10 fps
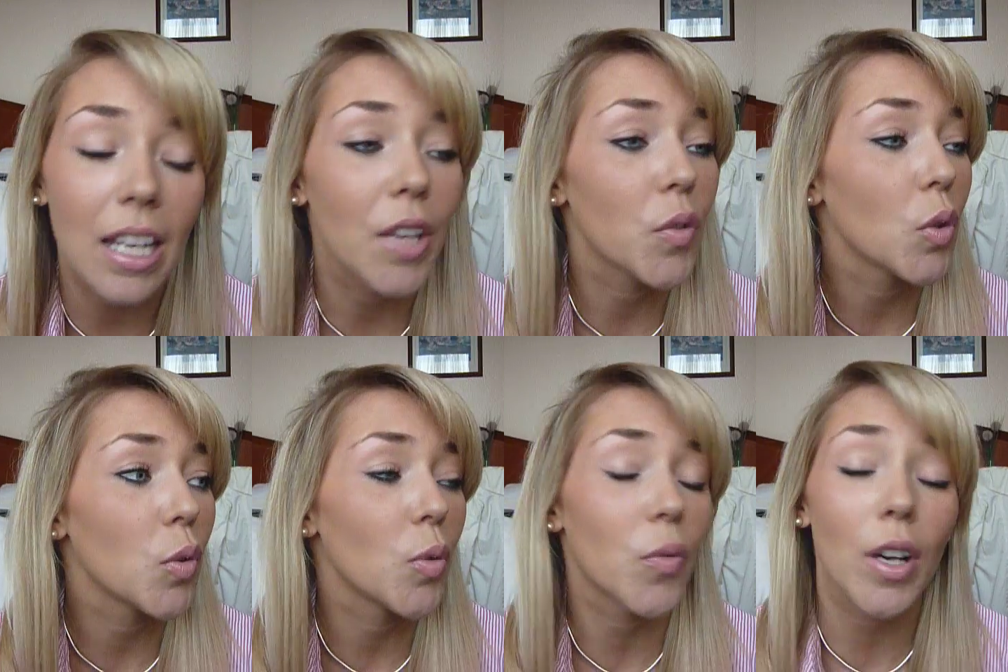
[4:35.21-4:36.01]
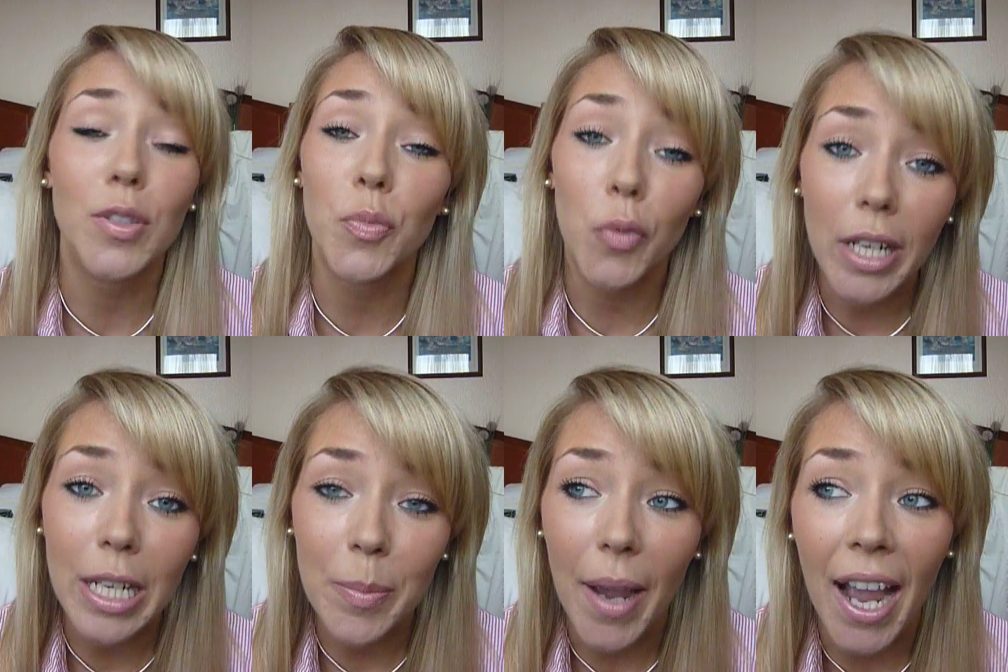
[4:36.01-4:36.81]
If you find it
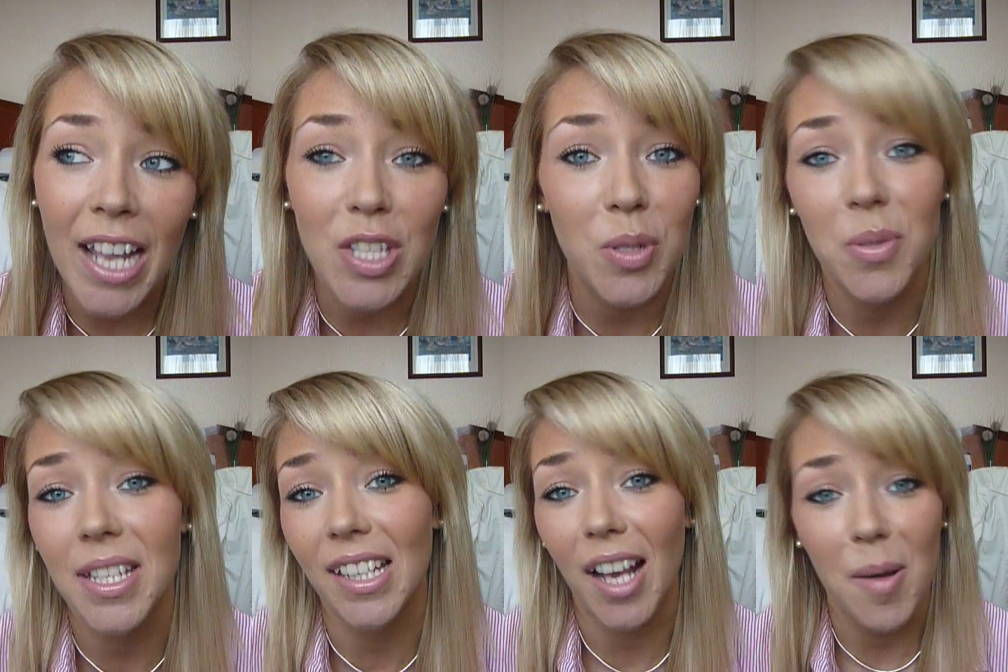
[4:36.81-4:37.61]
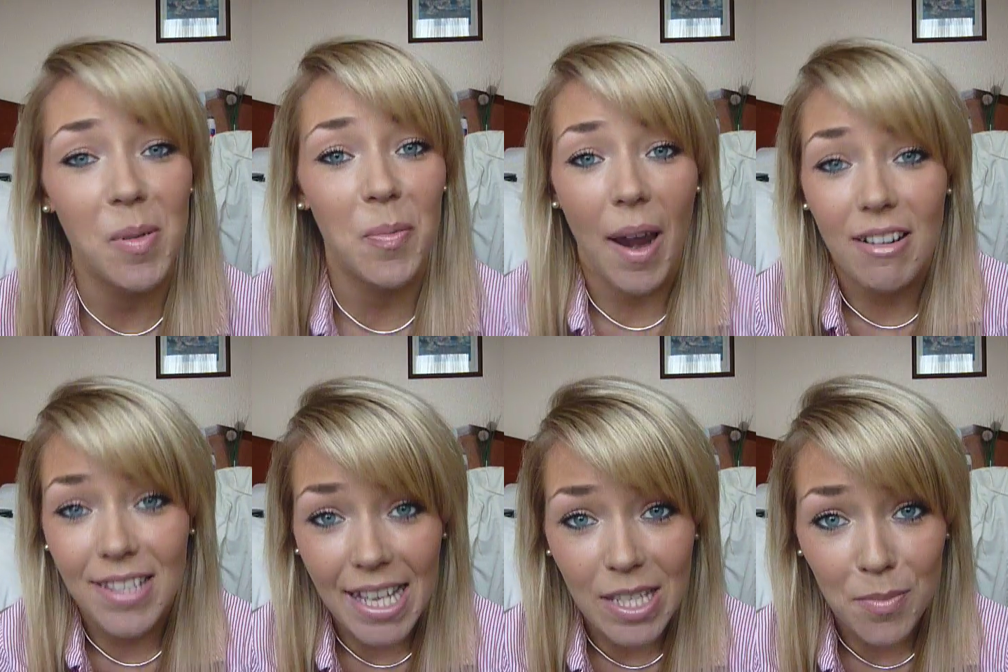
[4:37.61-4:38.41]
really bad, you could always take a couple of
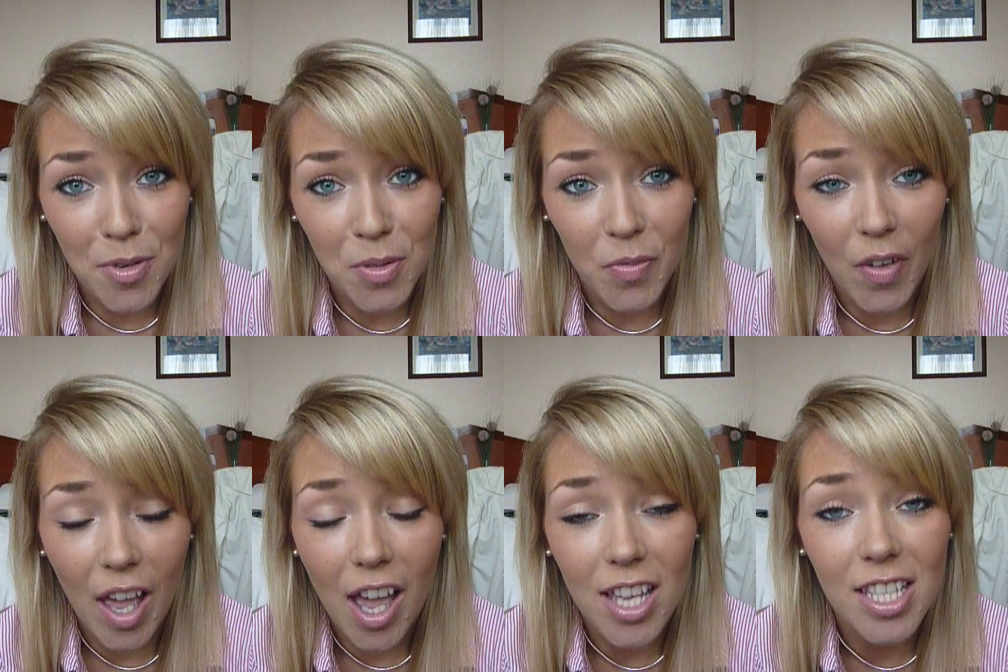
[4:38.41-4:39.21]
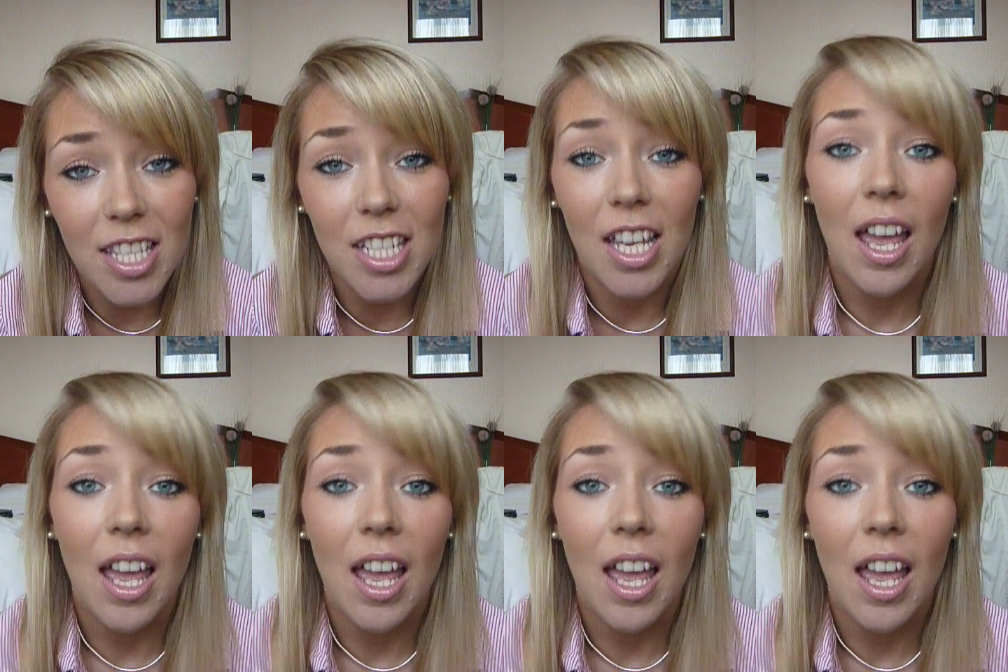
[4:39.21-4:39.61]
paracetamols first.